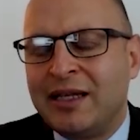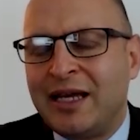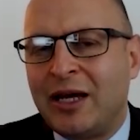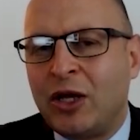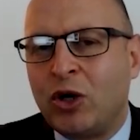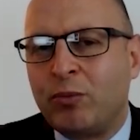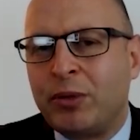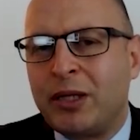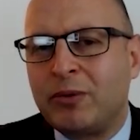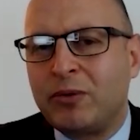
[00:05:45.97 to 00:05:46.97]
help
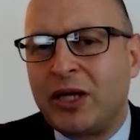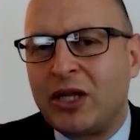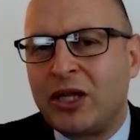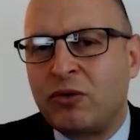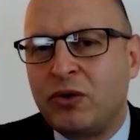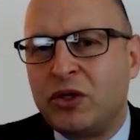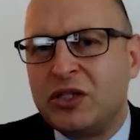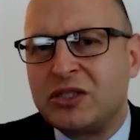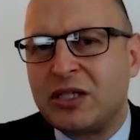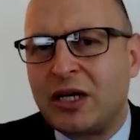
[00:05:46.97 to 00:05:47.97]
people get through
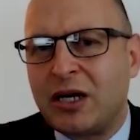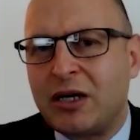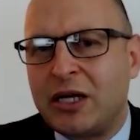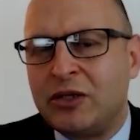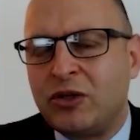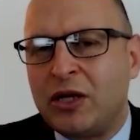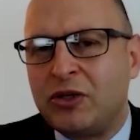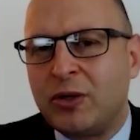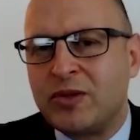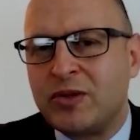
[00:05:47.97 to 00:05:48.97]
this in
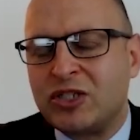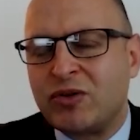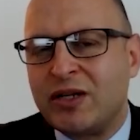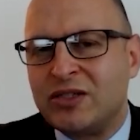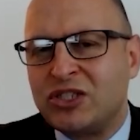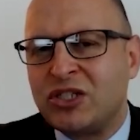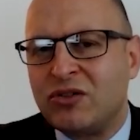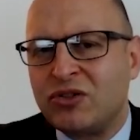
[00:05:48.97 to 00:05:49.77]
terms of this transition.